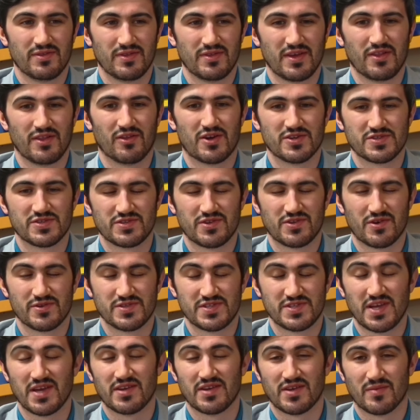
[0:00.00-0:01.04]
they launched their
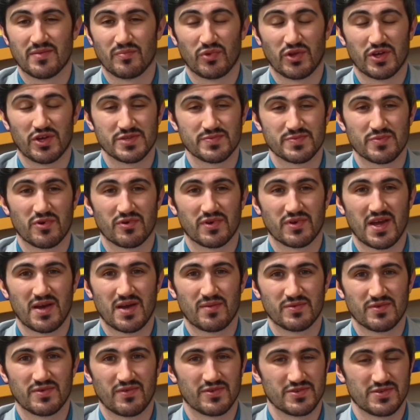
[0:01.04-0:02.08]
CNN Plus
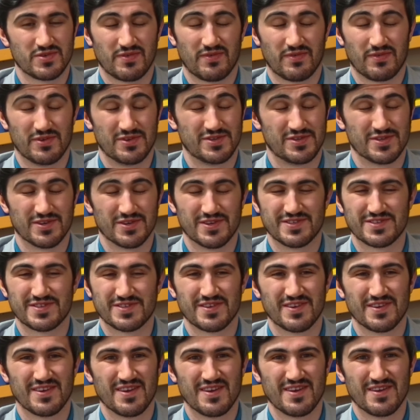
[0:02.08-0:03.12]
program, which was